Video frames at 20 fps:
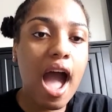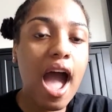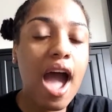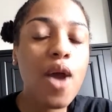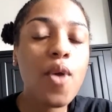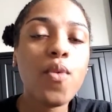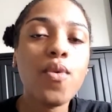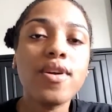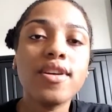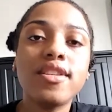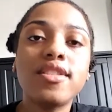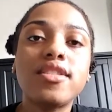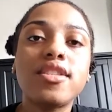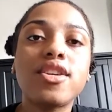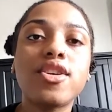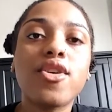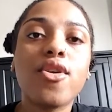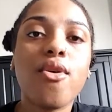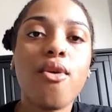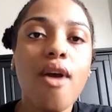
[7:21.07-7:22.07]
I wanted
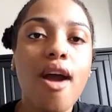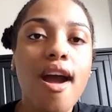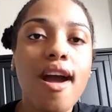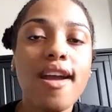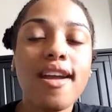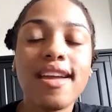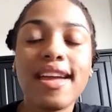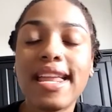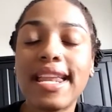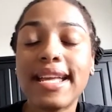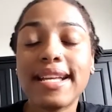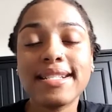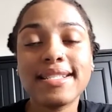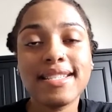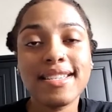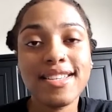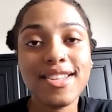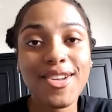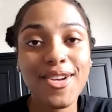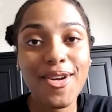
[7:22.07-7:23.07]
to cry, and I
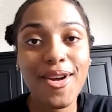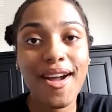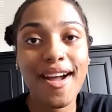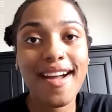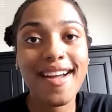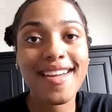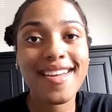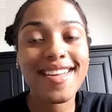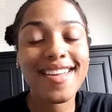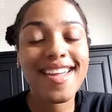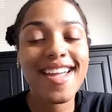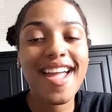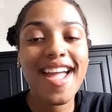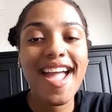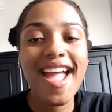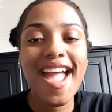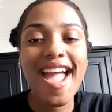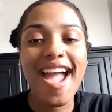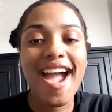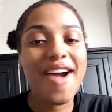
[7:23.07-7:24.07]
did cry.
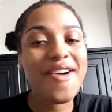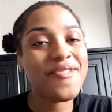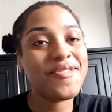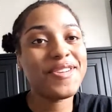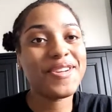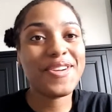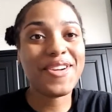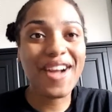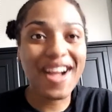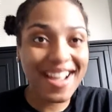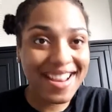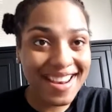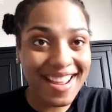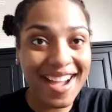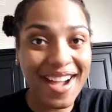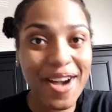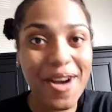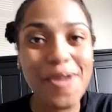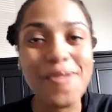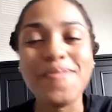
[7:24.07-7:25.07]
I want to cry
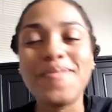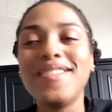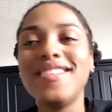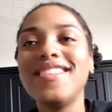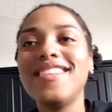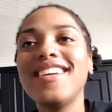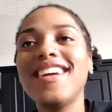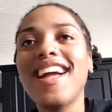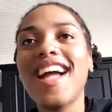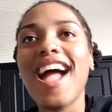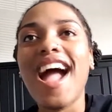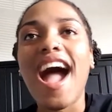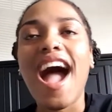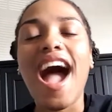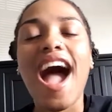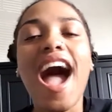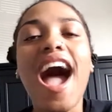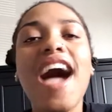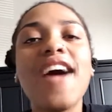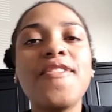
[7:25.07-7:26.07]
now, but
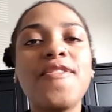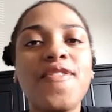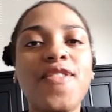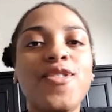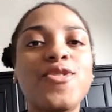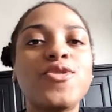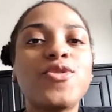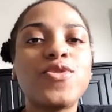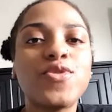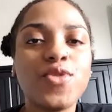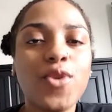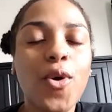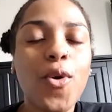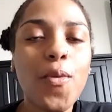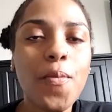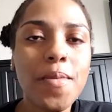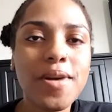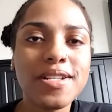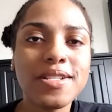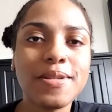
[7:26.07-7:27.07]
I felt
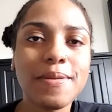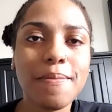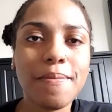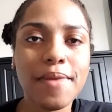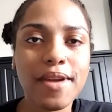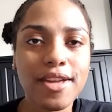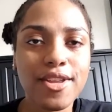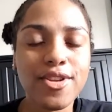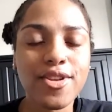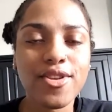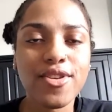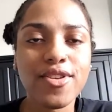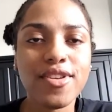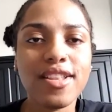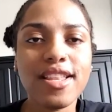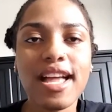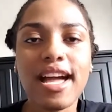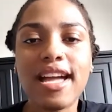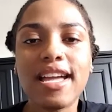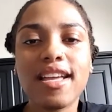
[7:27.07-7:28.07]
so much better.
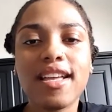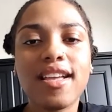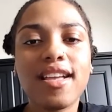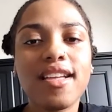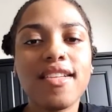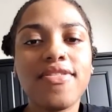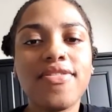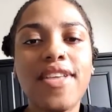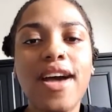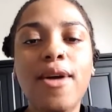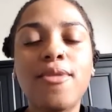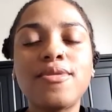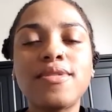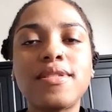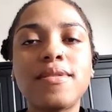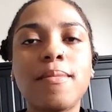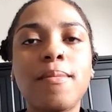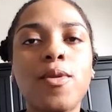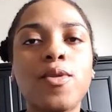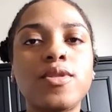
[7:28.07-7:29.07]
Like, that was
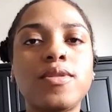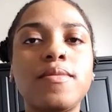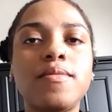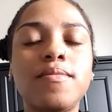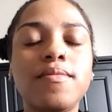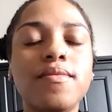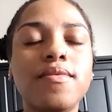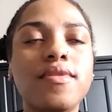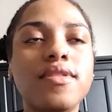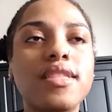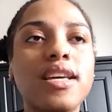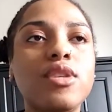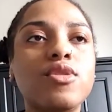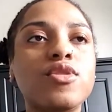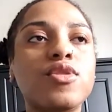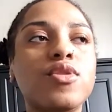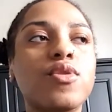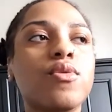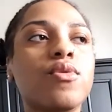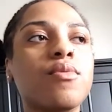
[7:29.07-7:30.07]
the
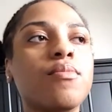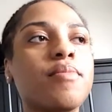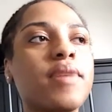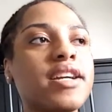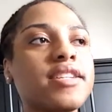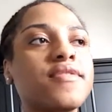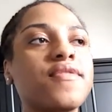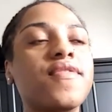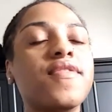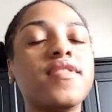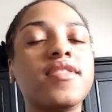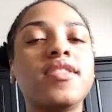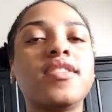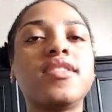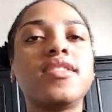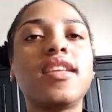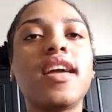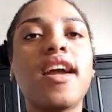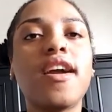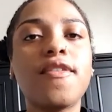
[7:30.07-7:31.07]
best
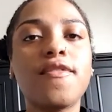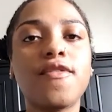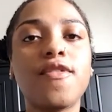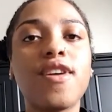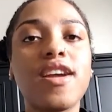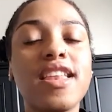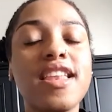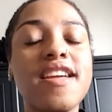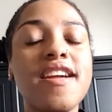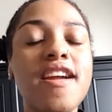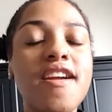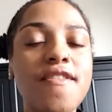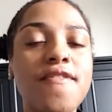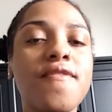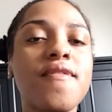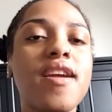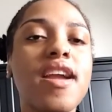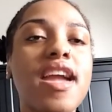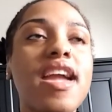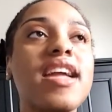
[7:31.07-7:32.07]
feeling ever. And
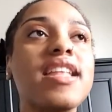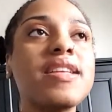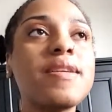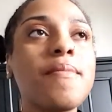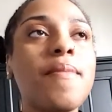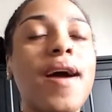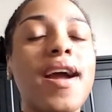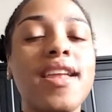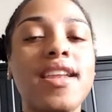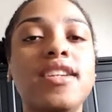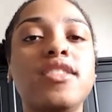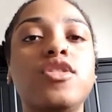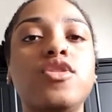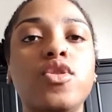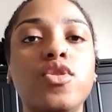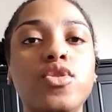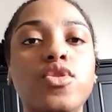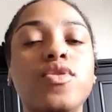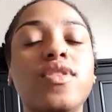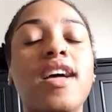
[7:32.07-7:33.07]
if anybody that
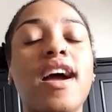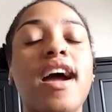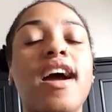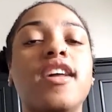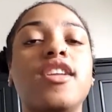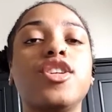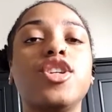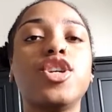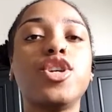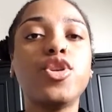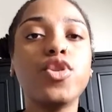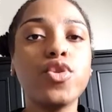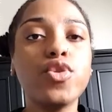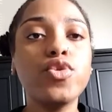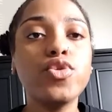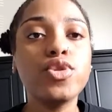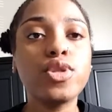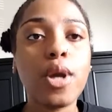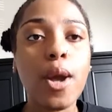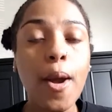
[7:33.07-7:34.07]
told you that had
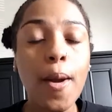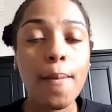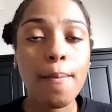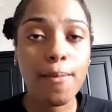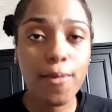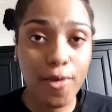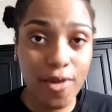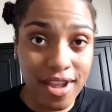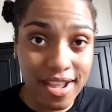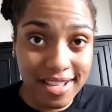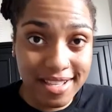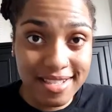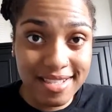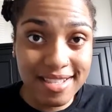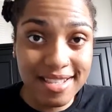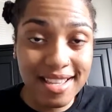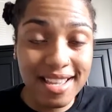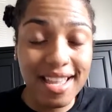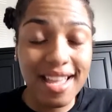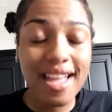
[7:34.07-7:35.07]
huge breasts
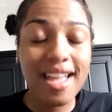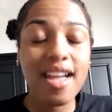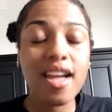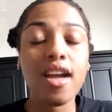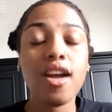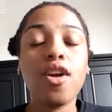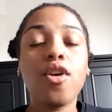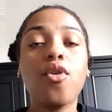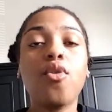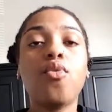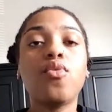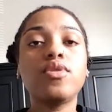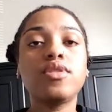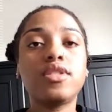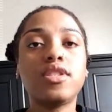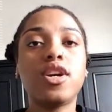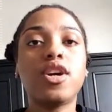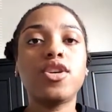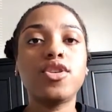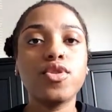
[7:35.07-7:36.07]

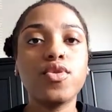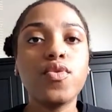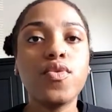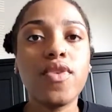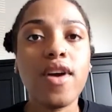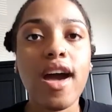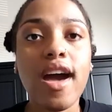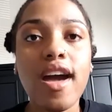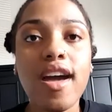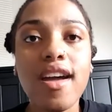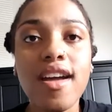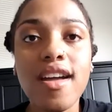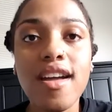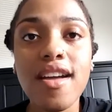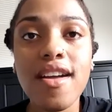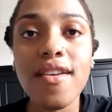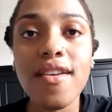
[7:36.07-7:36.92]
would tell you that,